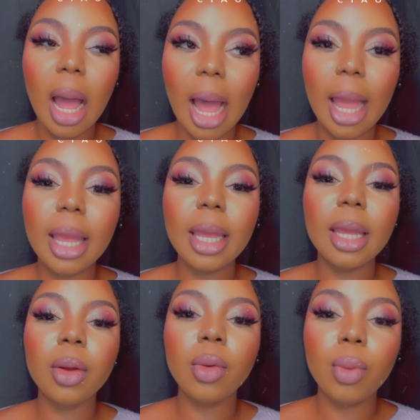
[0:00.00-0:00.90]

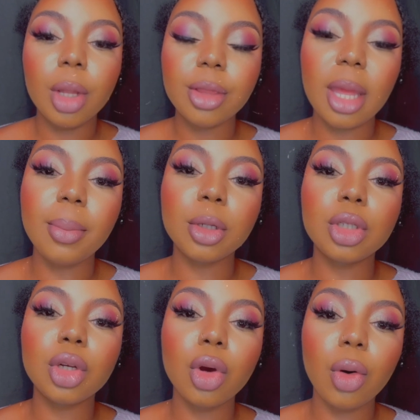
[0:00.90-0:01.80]
i was able
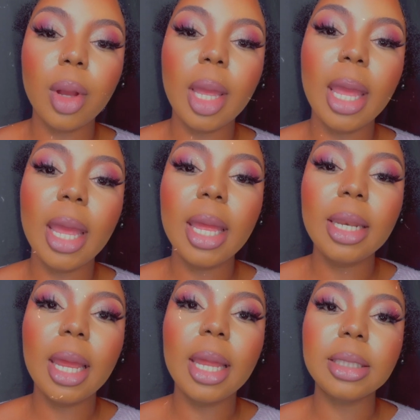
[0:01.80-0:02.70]
to go
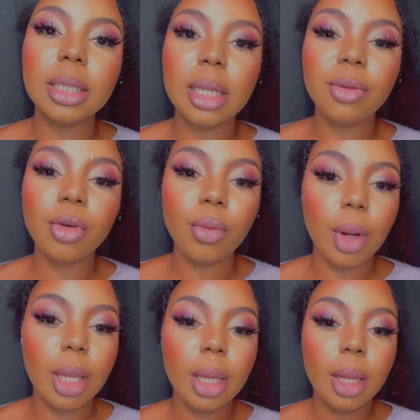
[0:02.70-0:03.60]
ahead and deliver
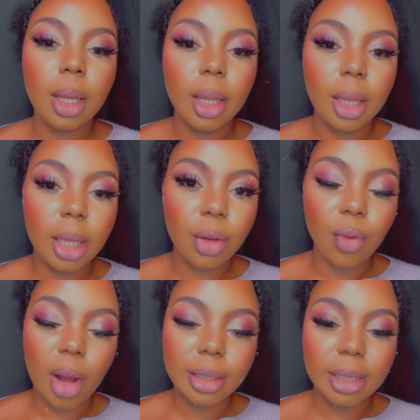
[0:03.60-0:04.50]
what he
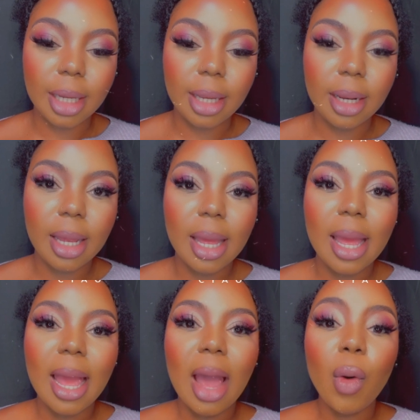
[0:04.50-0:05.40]
wanted
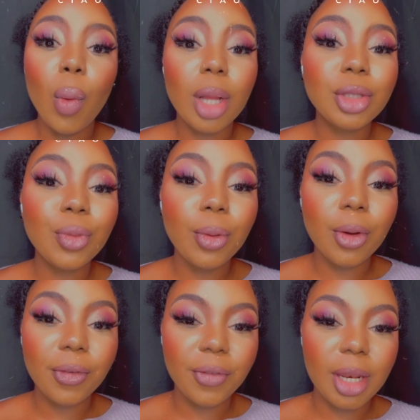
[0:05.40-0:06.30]
once we
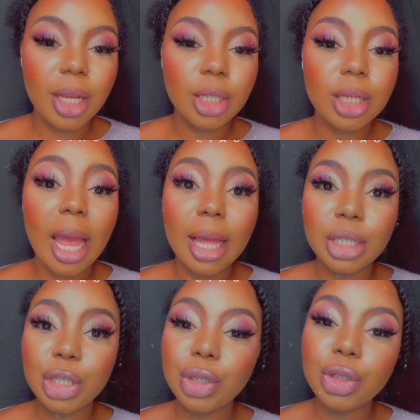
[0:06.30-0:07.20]
were finished,
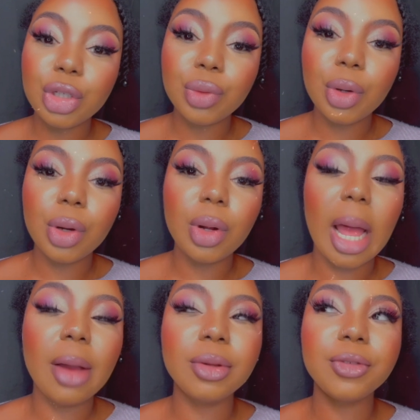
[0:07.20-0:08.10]
as usual,
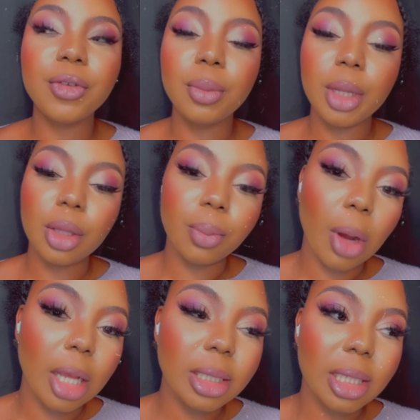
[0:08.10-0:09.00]
I was filming the
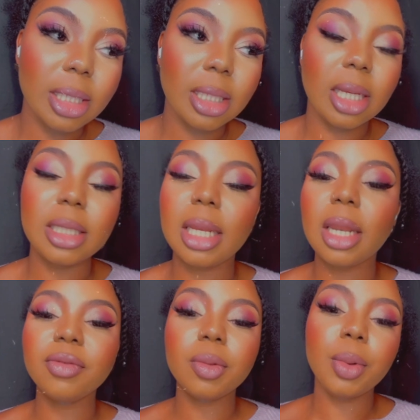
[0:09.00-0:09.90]
process because I
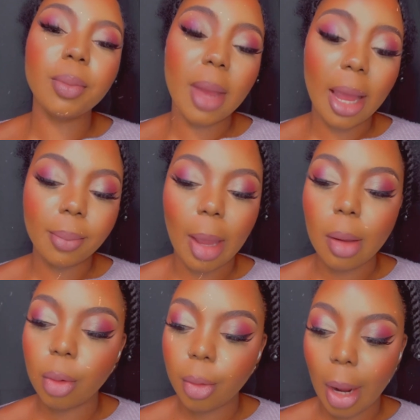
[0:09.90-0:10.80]
love to put back
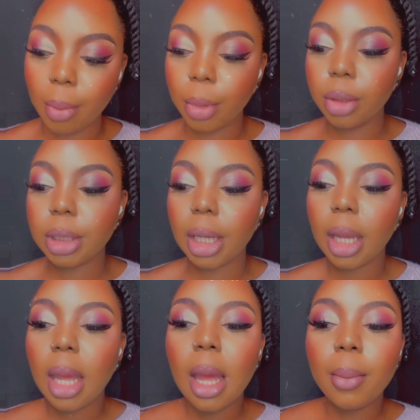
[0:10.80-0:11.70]
background music,
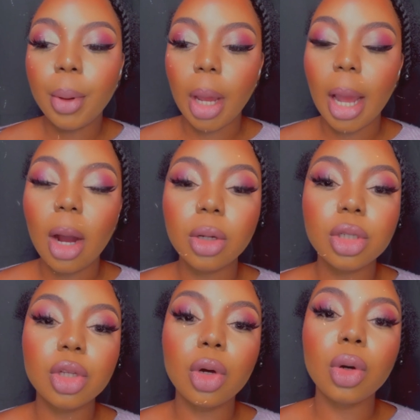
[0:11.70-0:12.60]
but I
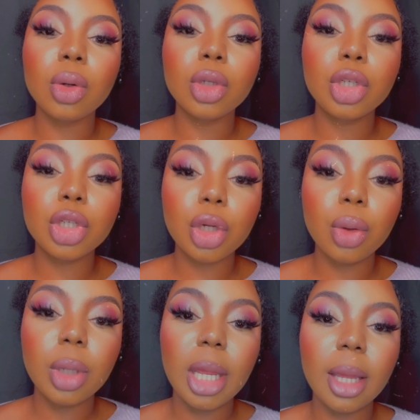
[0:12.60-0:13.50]
also
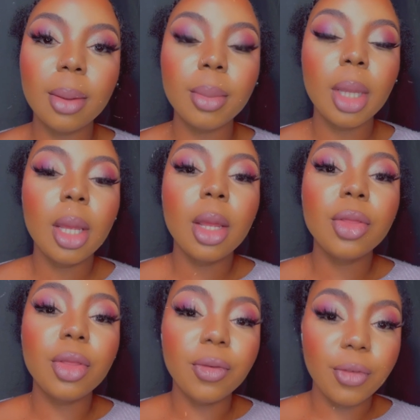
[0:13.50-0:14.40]
showed him
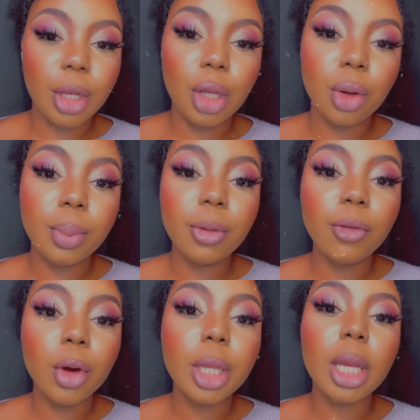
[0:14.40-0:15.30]
the video
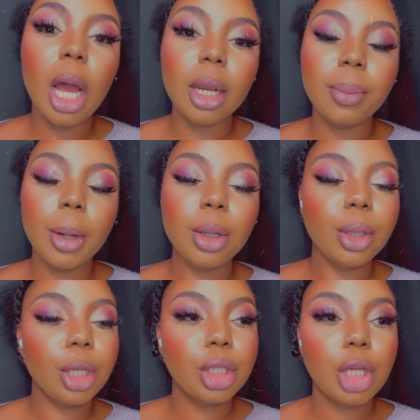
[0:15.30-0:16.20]
before he got up out
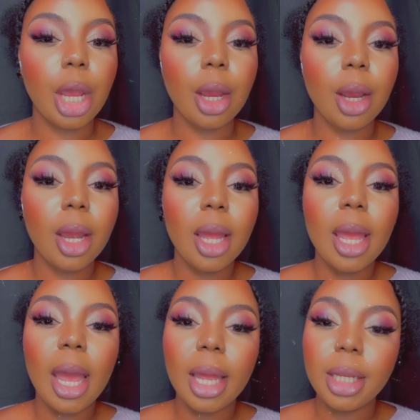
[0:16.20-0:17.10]
of the chair
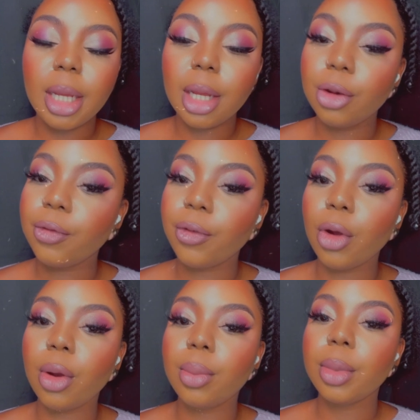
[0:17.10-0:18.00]
and he
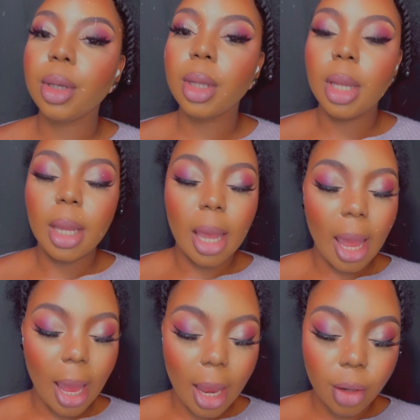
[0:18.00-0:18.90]
confirmed
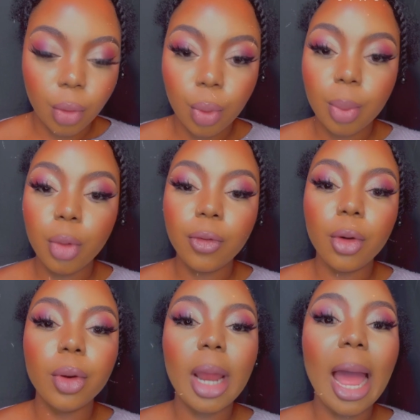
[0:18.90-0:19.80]
and we move
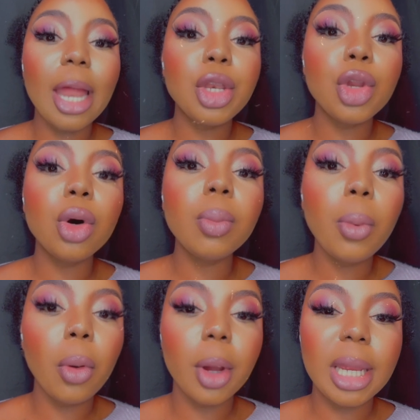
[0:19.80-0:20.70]
forward. At no
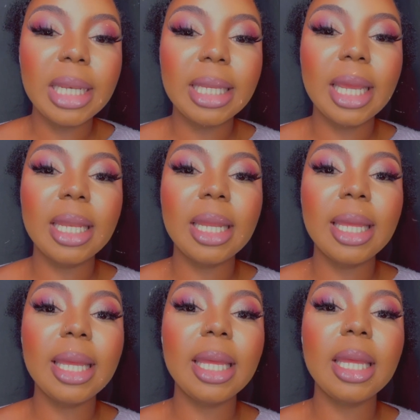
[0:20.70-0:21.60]
point did
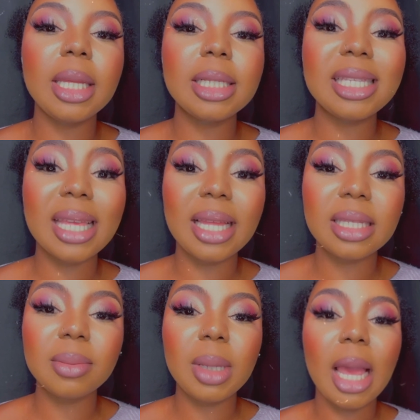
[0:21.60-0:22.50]
he say
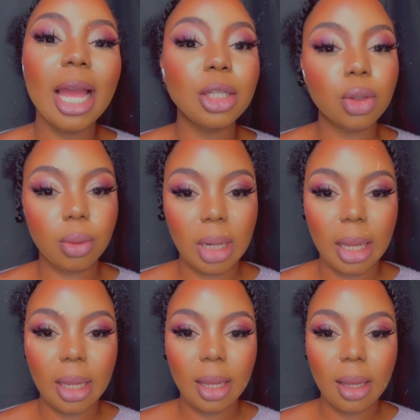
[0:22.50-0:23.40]
to me, I don't
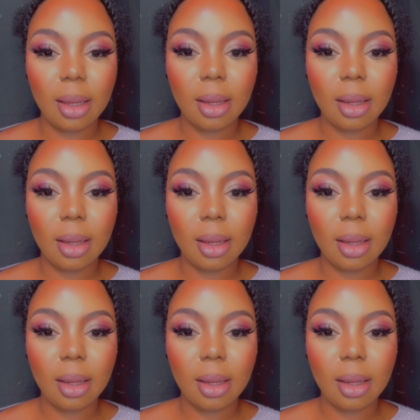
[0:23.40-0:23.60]
like it.